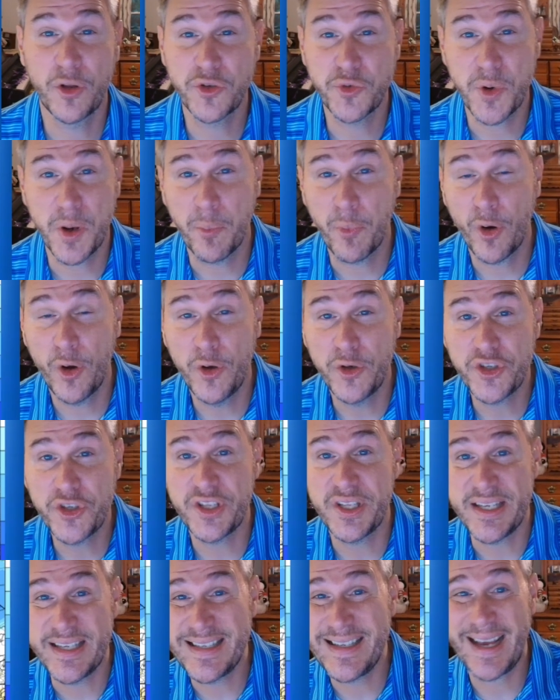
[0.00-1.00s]
as we approach
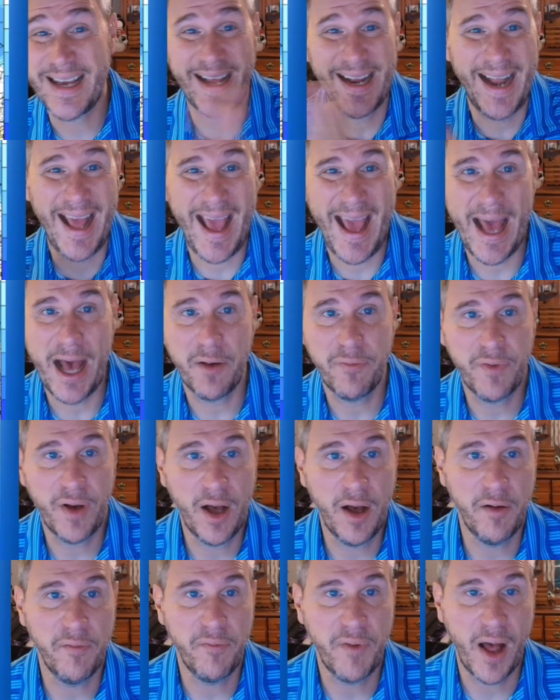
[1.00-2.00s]
the second half
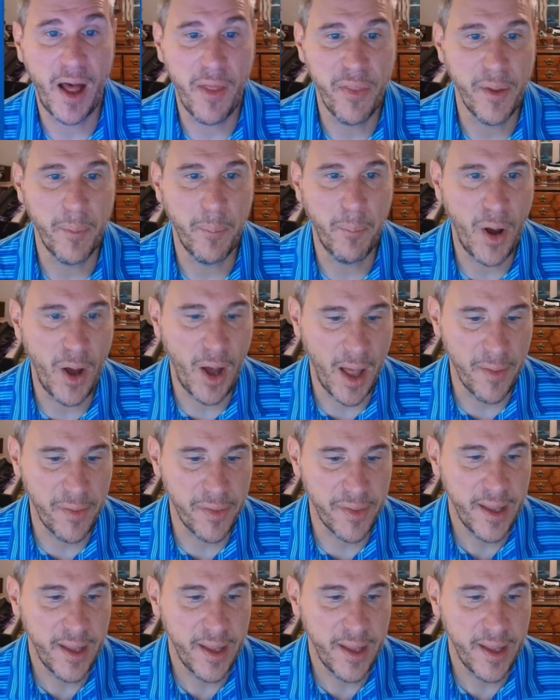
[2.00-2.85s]
of the month.